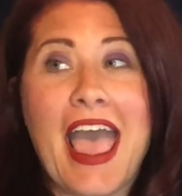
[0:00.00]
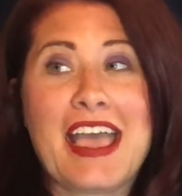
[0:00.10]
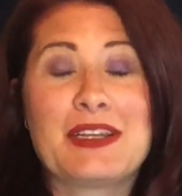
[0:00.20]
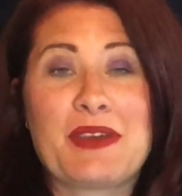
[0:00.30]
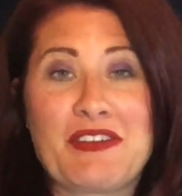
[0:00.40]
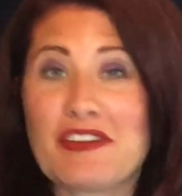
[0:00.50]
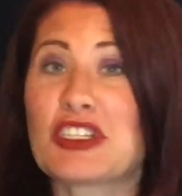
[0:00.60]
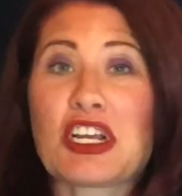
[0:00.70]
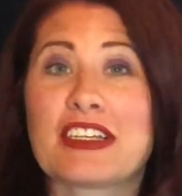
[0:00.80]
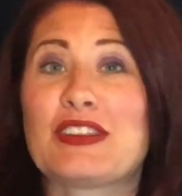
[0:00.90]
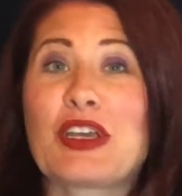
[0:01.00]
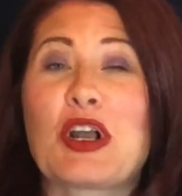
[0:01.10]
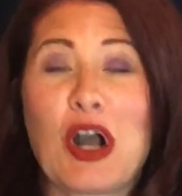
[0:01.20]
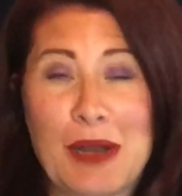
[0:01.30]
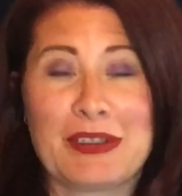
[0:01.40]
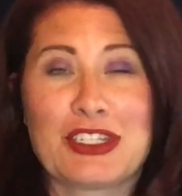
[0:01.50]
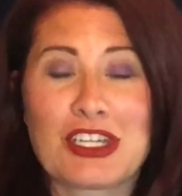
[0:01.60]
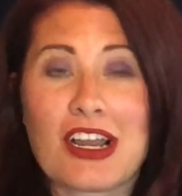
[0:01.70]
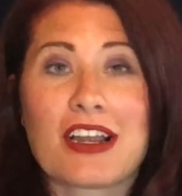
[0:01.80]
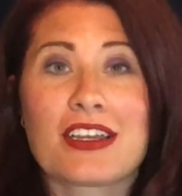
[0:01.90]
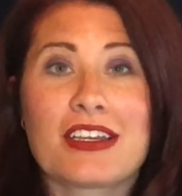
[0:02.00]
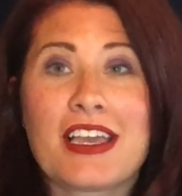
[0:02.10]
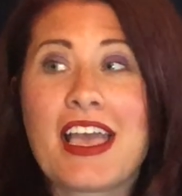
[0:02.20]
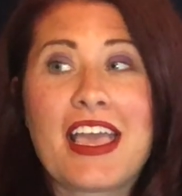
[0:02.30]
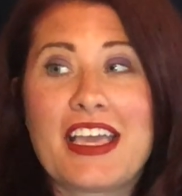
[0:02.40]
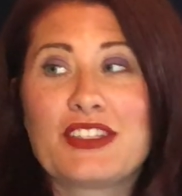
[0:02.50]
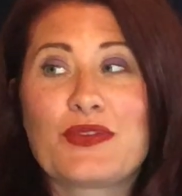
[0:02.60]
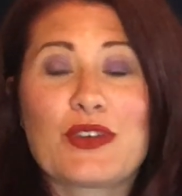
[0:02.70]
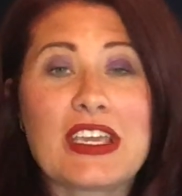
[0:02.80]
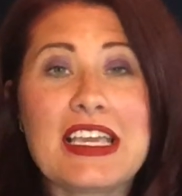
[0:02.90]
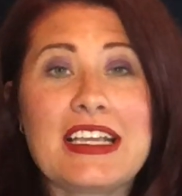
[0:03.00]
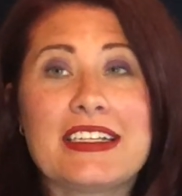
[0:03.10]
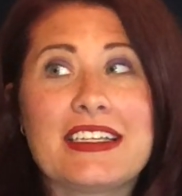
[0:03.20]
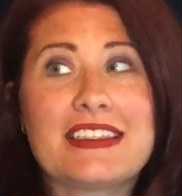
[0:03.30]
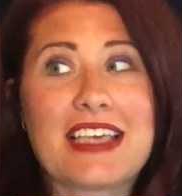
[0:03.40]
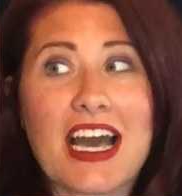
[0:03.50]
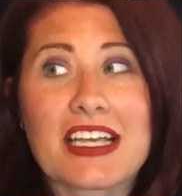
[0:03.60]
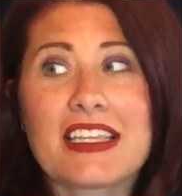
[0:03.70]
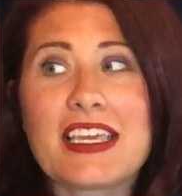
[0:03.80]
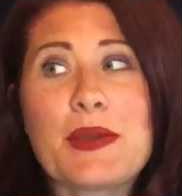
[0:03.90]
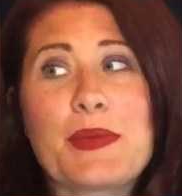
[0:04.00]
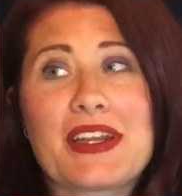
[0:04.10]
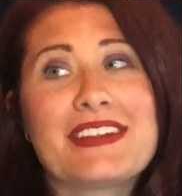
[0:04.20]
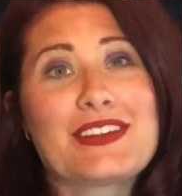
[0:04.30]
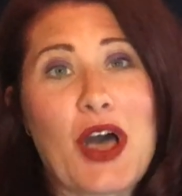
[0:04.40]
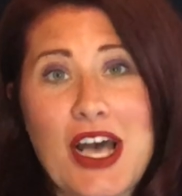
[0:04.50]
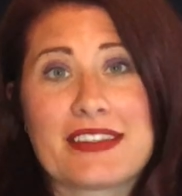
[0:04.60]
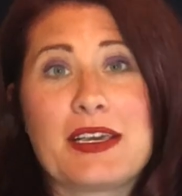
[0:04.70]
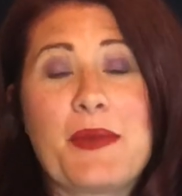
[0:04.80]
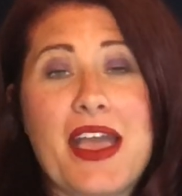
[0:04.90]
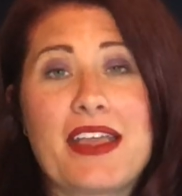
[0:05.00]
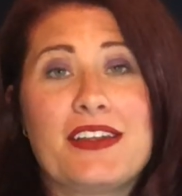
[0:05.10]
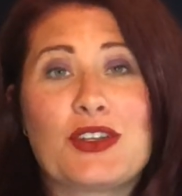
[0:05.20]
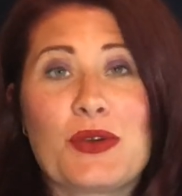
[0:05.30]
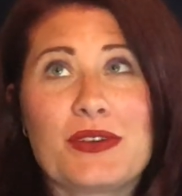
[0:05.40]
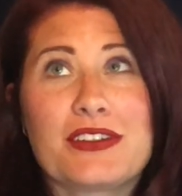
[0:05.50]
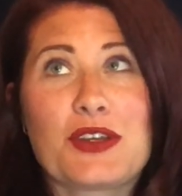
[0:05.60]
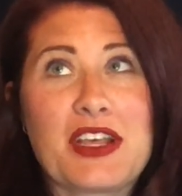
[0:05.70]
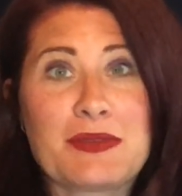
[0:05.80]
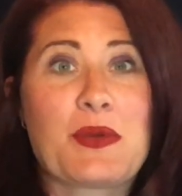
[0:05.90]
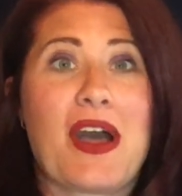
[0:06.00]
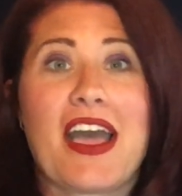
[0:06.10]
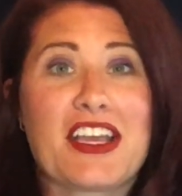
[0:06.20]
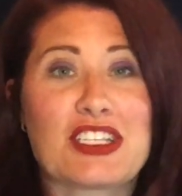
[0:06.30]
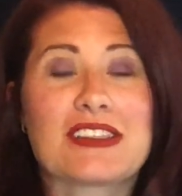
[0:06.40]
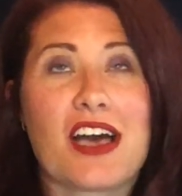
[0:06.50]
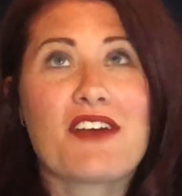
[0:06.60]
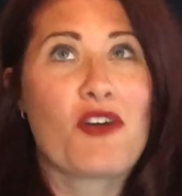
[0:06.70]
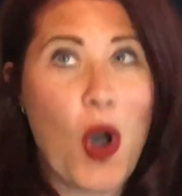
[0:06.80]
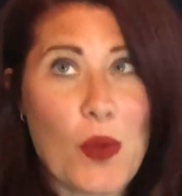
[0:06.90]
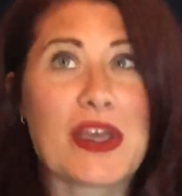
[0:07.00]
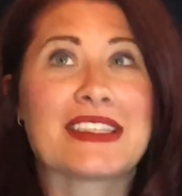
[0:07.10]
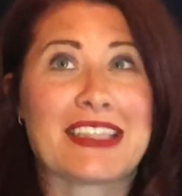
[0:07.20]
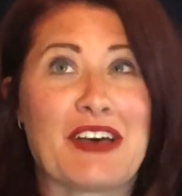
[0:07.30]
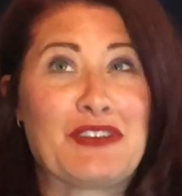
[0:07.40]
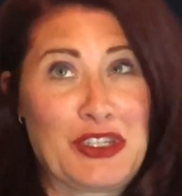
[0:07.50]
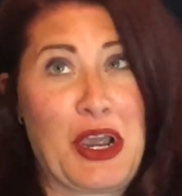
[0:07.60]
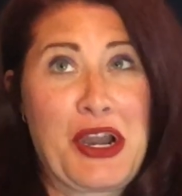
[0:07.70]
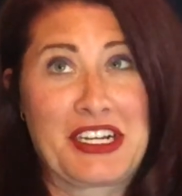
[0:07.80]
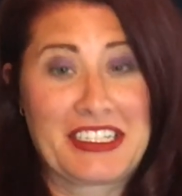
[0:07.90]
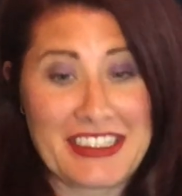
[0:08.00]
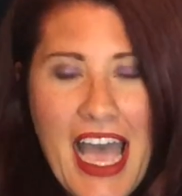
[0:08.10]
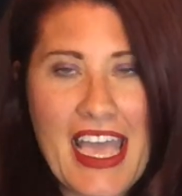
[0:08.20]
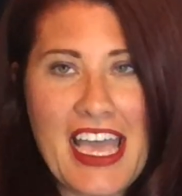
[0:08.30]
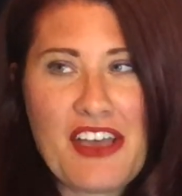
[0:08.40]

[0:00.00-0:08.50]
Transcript: and my favorite shark is the goblin shark. It's ugly, but it's awesome, and don't ask me why. I've always loved sharks. I